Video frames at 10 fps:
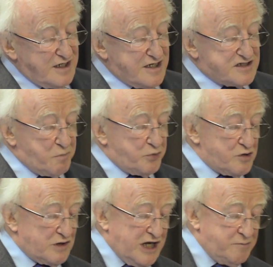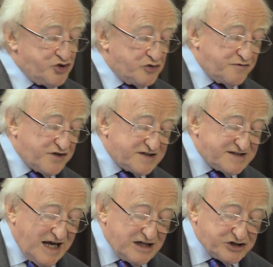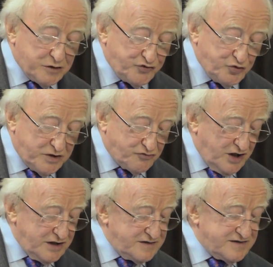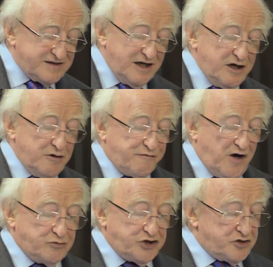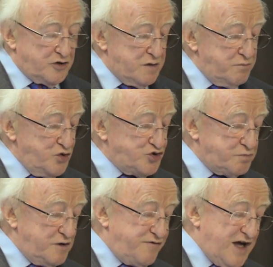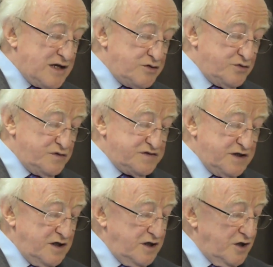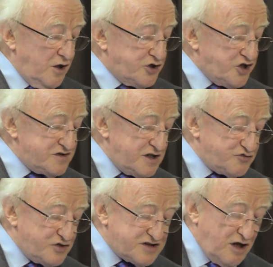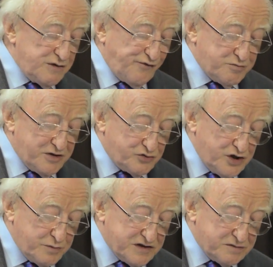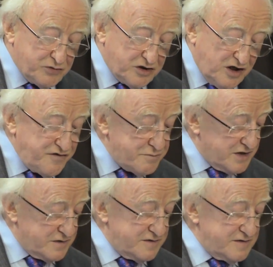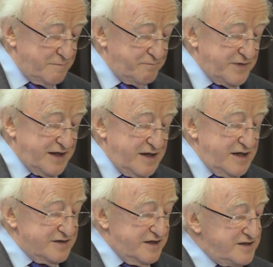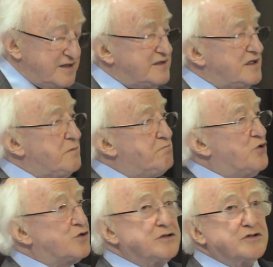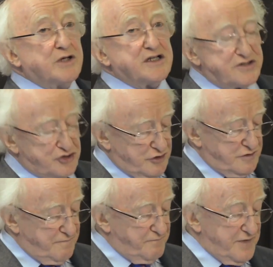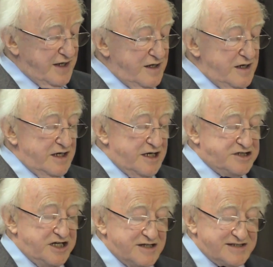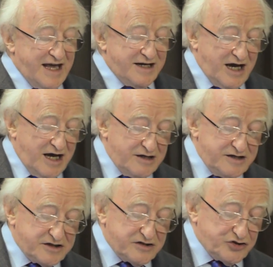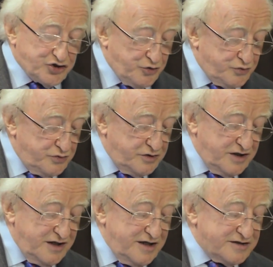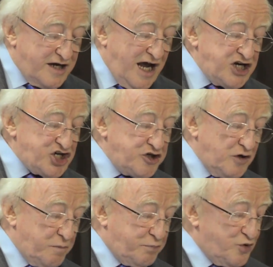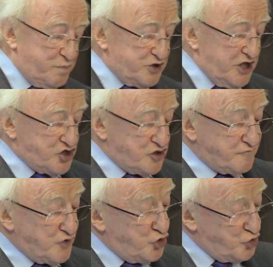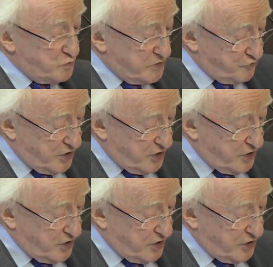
Is the proclaimed universality of human rights founded on immutable values, or does it result from agreements among governments? This is an important question. Indeed, as Hannah Arendt has shown, the national appropriation of human